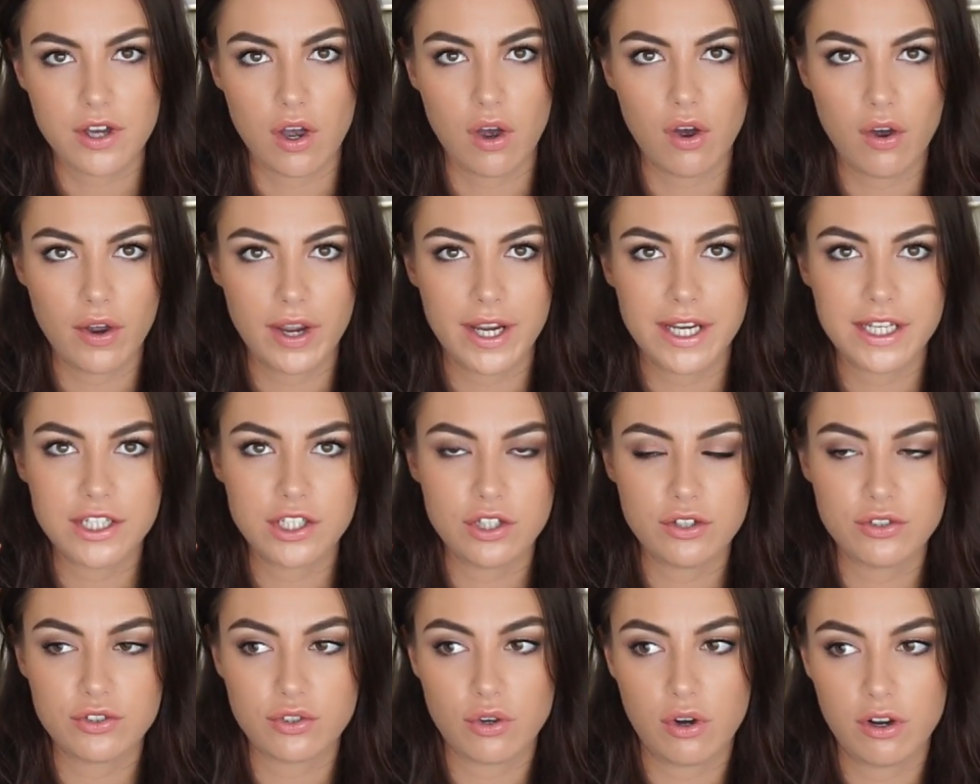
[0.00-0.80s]
I
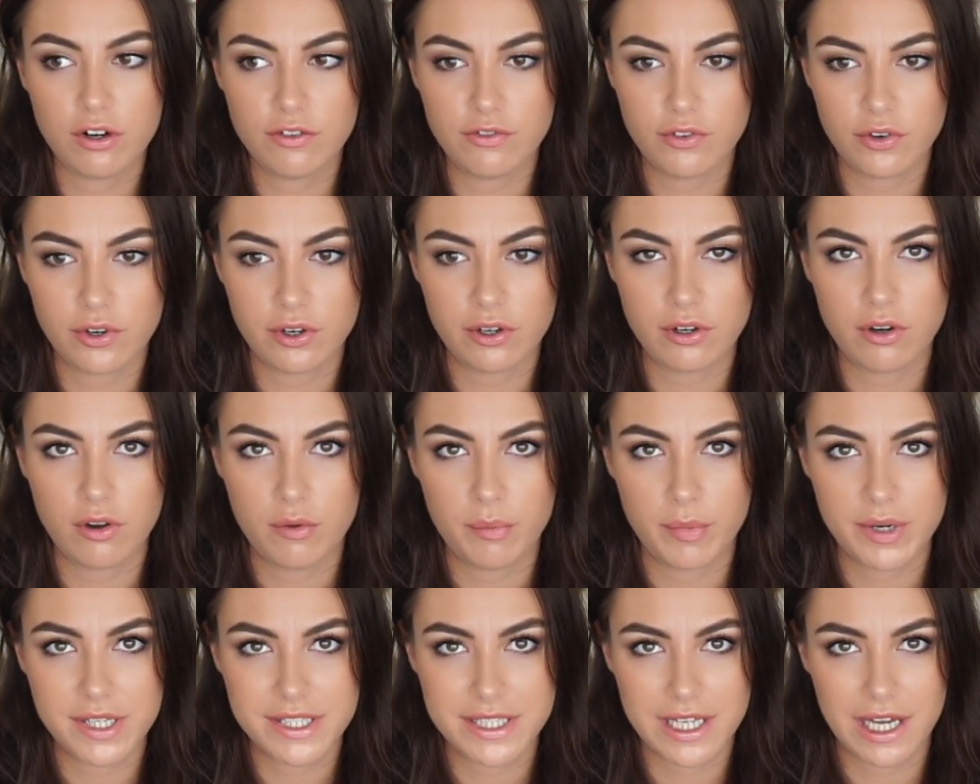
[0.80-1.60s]
use olive oil
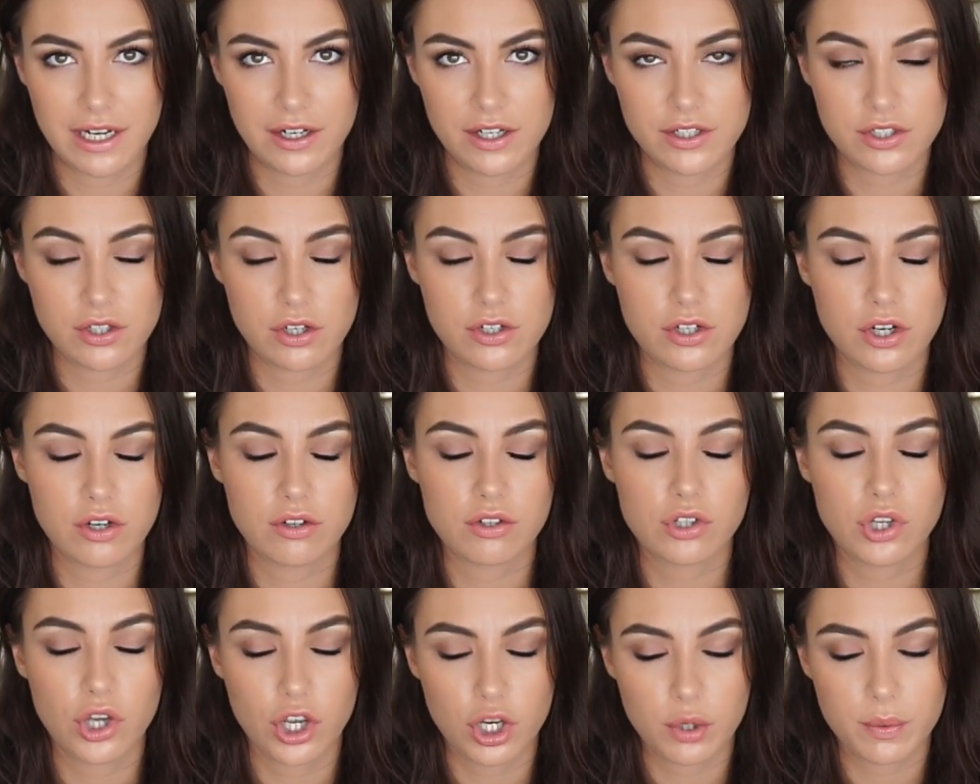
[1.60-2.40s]
on my salads. I
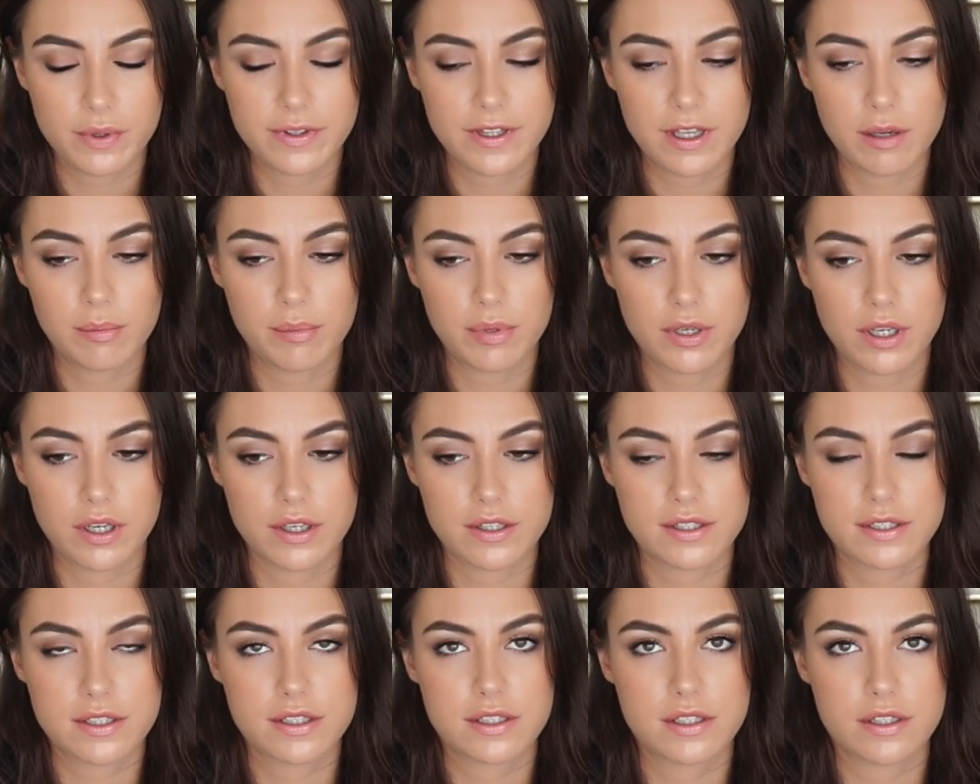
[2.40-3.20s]
don't cook with it
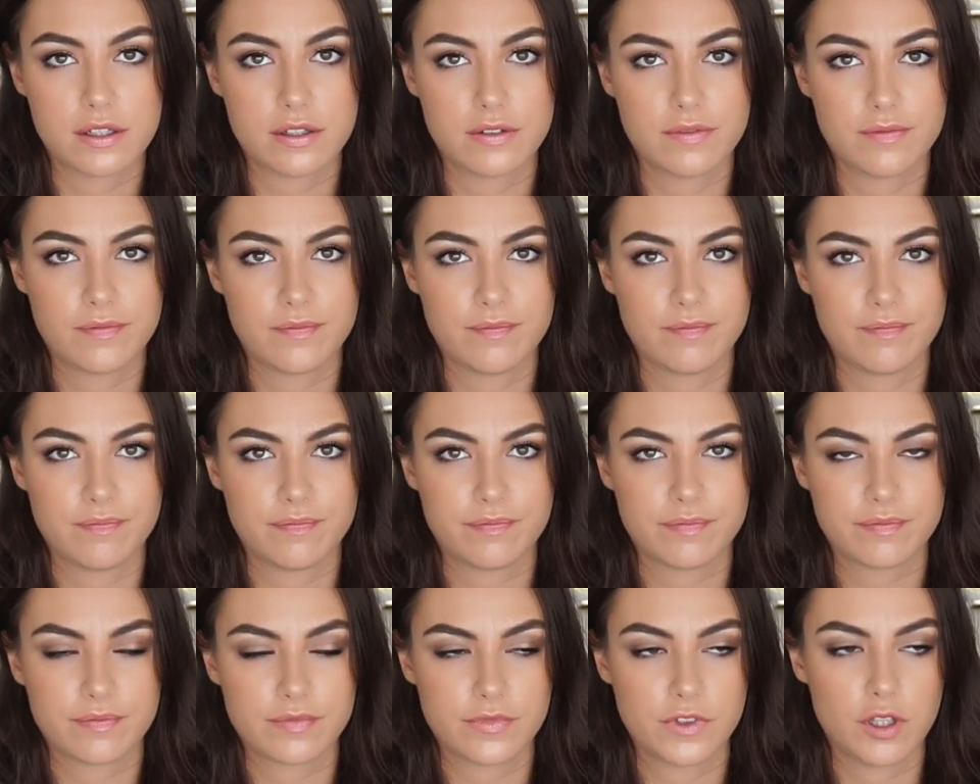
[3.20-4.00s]
because
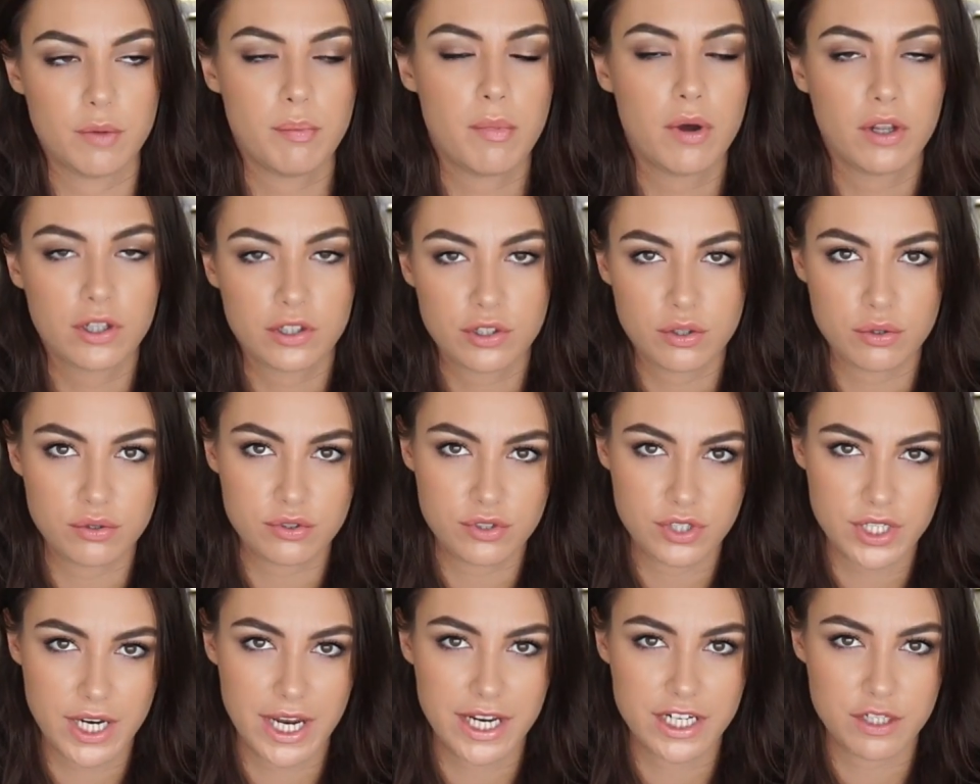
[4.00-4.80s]
the
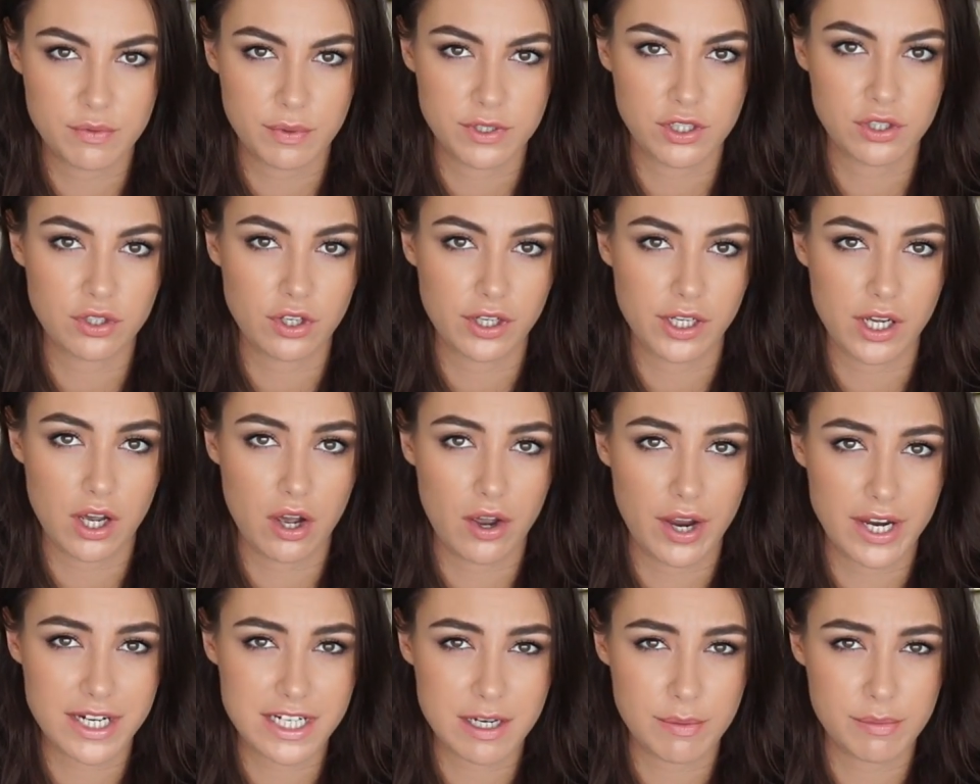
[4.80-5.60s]
molecules change when you cook at
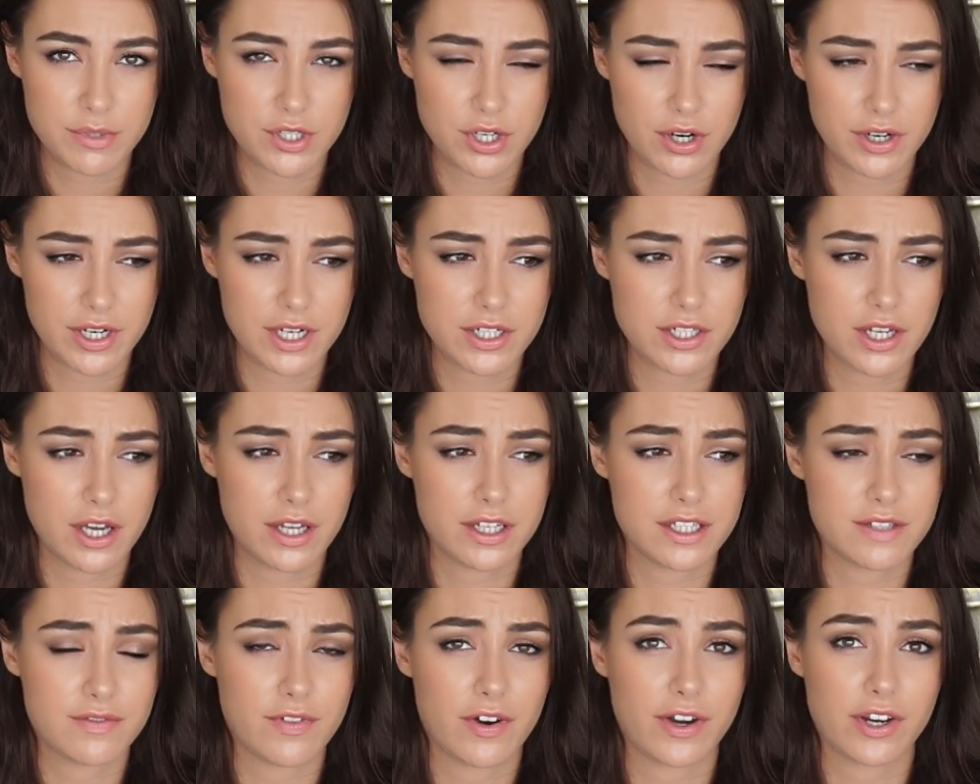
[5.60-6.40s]
high temperature and it
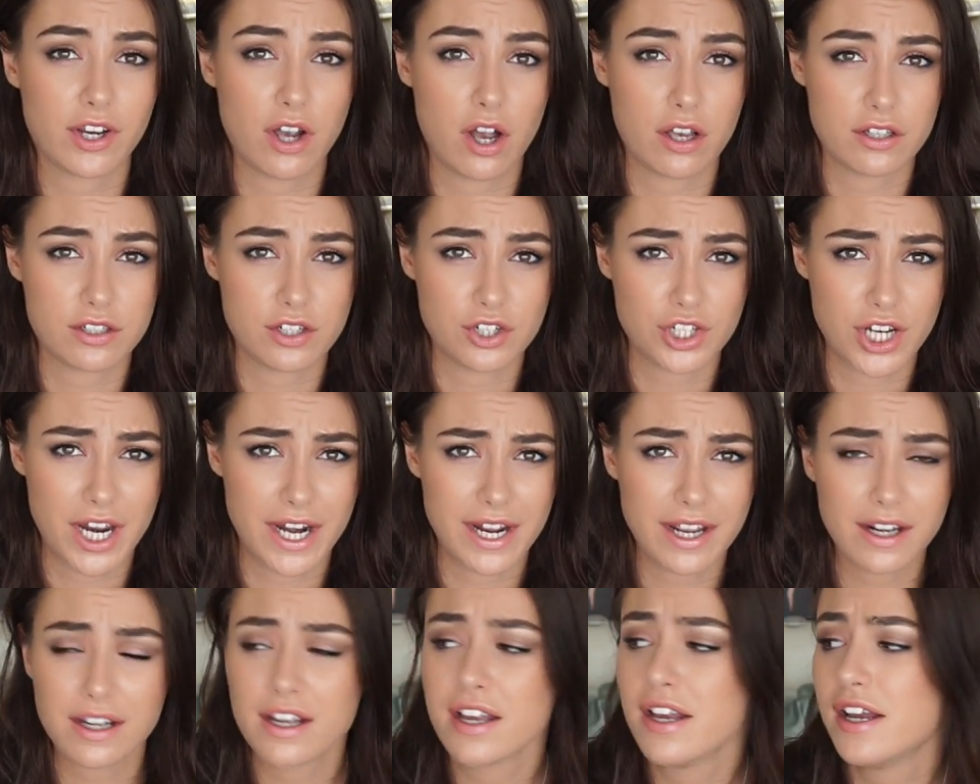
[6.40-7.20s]
turns very
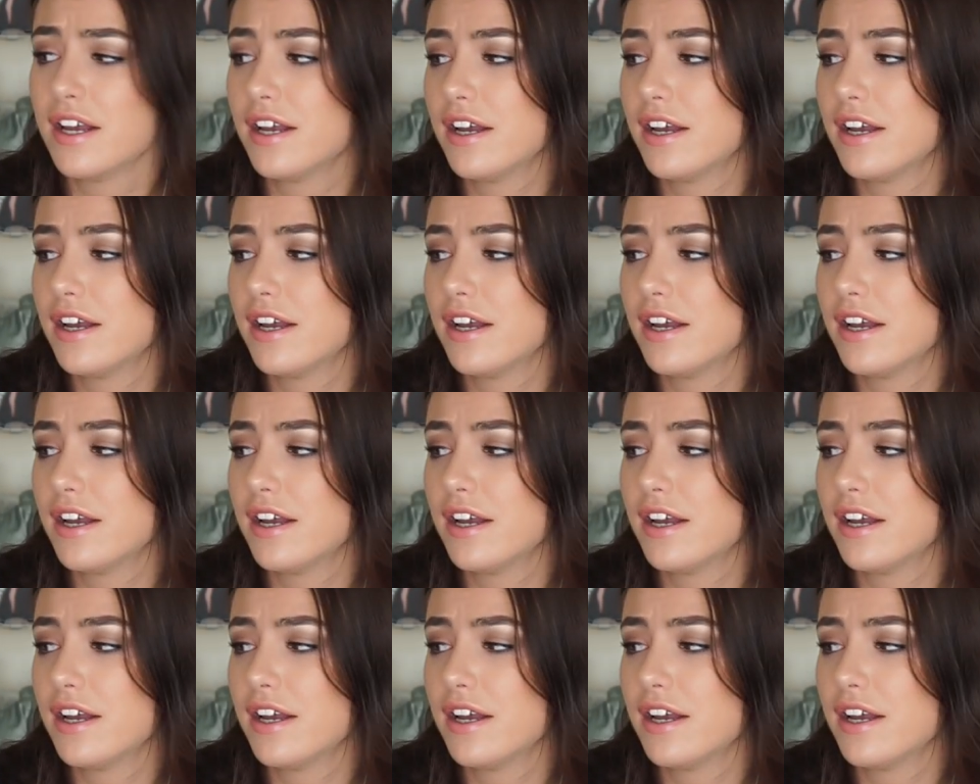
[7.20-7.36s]
carcinogenic.